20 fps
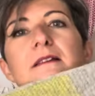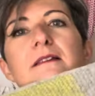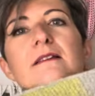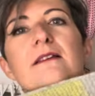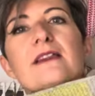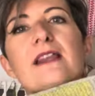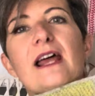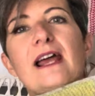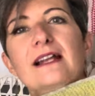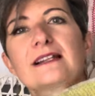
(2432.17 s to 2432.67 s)

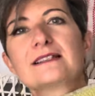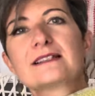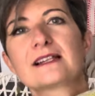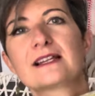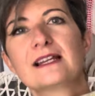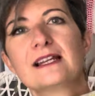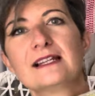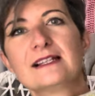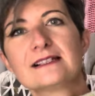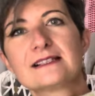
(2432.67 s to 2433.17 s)
that
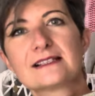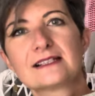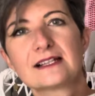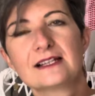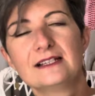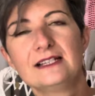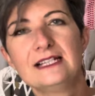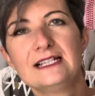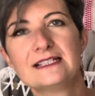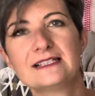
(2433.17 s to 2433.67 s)
is
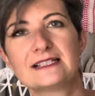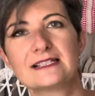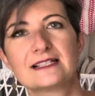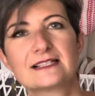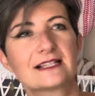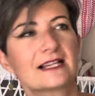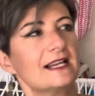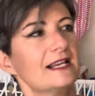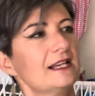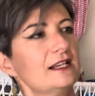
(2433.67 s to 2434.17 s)

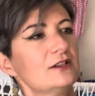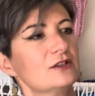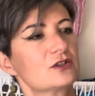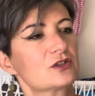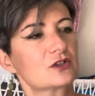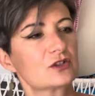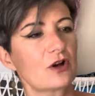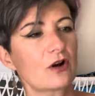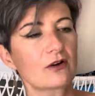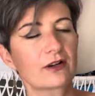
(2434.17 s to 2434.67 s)
knitted in
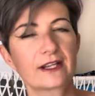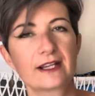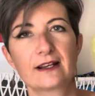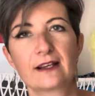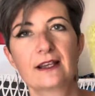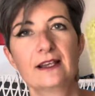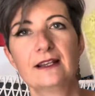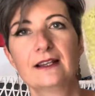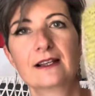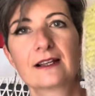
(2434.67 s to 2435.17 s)
stocking
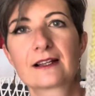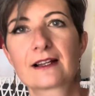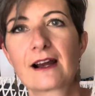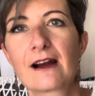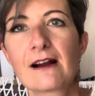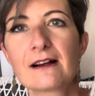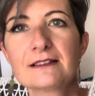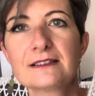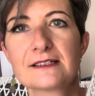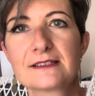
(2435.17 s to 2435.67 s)
in a
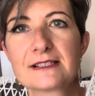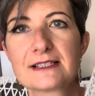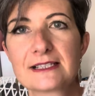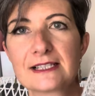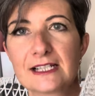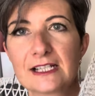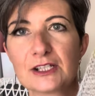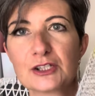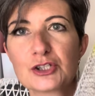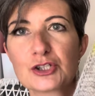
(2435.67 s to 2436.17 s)
garter
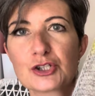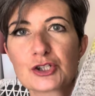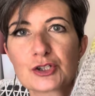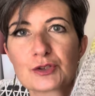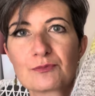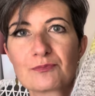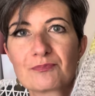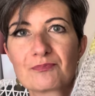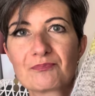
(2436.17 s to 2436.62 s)
stitch